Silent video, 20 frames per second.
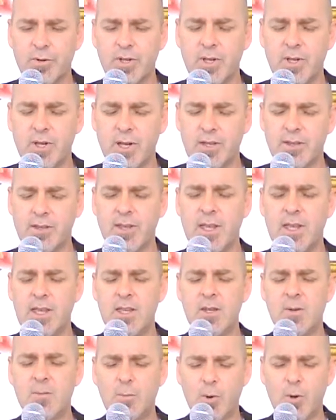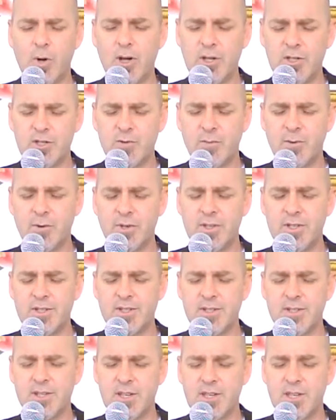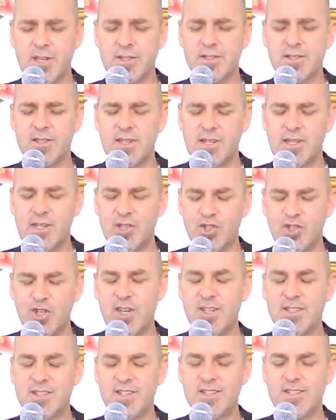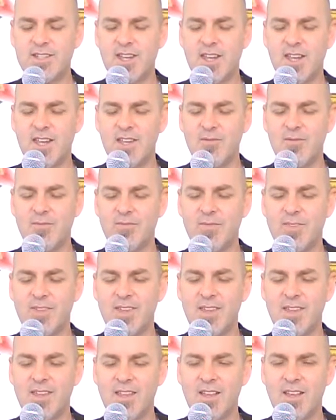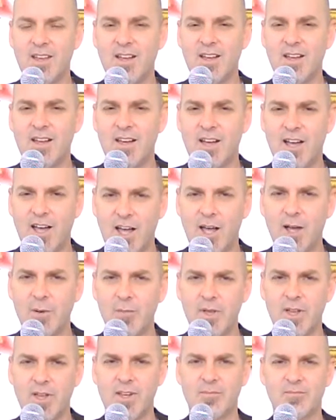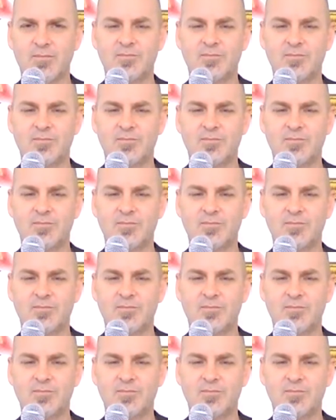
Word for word: And I thank and praise you for these things. In Jesus' name. Amen.